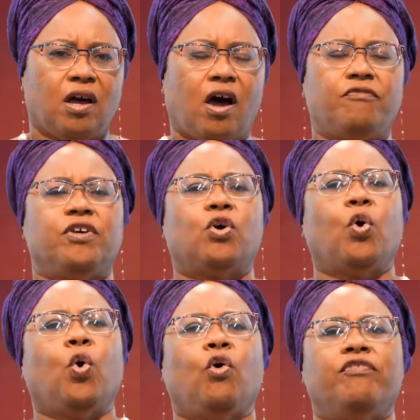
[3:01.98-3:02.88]
of the
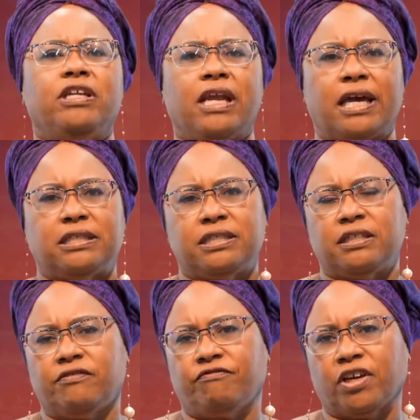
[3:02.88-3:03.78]
COVID-19
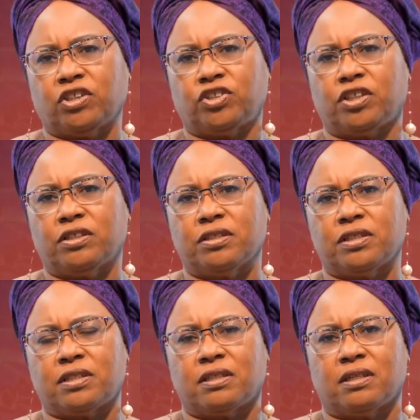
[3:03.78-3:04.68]

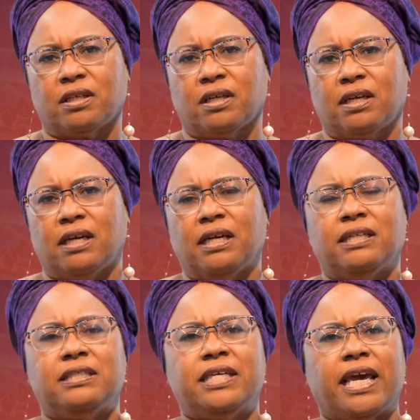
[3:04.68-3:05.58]
infections,
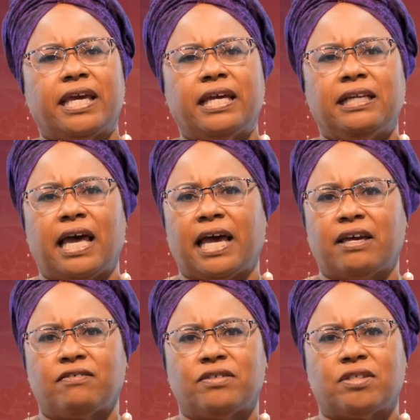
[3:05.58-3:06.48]
taking
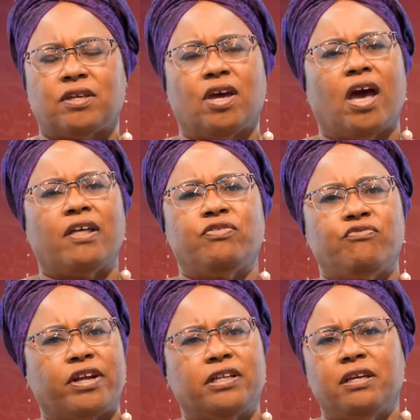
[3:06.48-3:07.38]
lives and
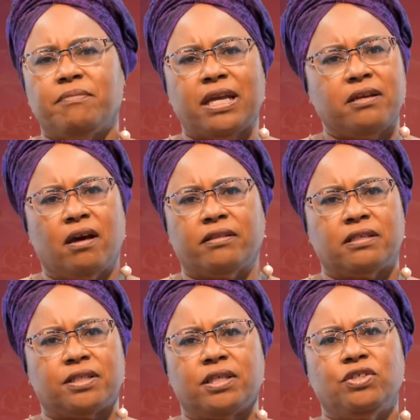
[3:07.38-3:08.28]
threatening many
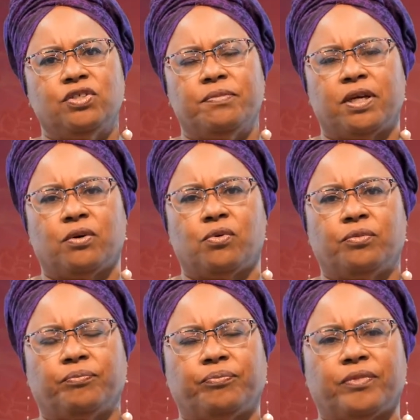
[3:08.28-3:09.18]
others in Tobago,
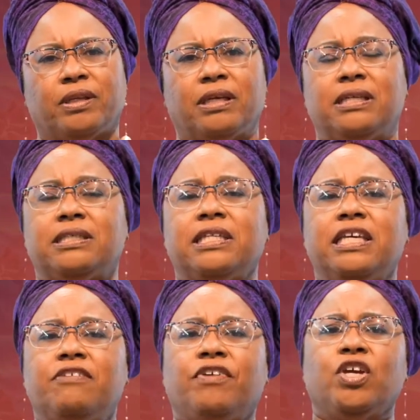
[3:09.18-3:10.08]
is
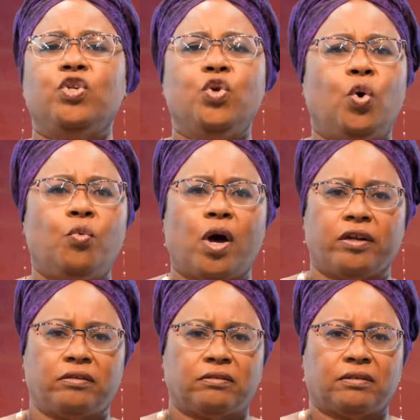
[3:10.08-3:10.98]
leaving no
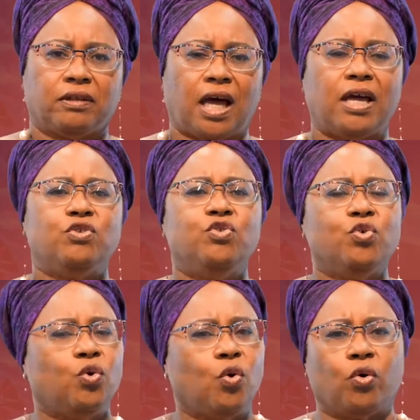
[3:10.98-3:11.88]
one and
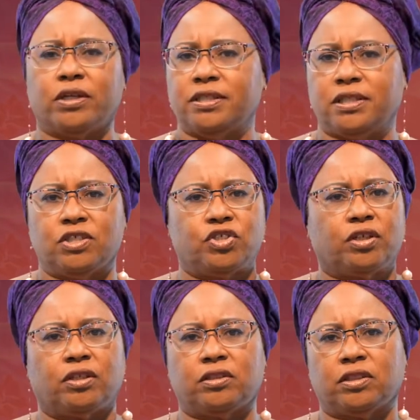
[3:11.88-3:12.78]
no organization
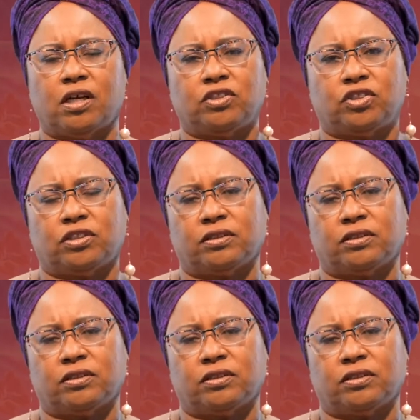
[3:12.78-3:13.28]
untouched.